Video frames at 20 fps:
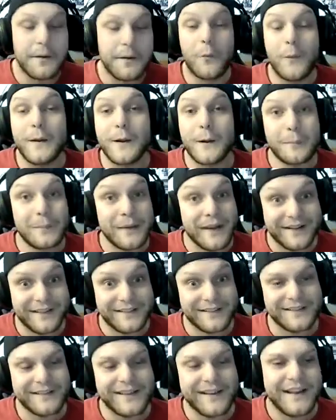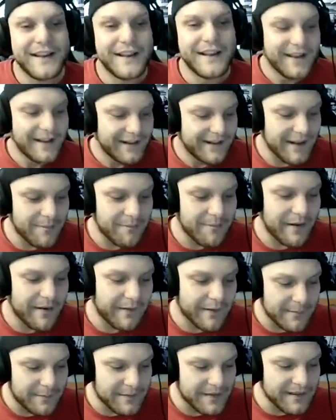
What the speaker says: My winner picks get paired up.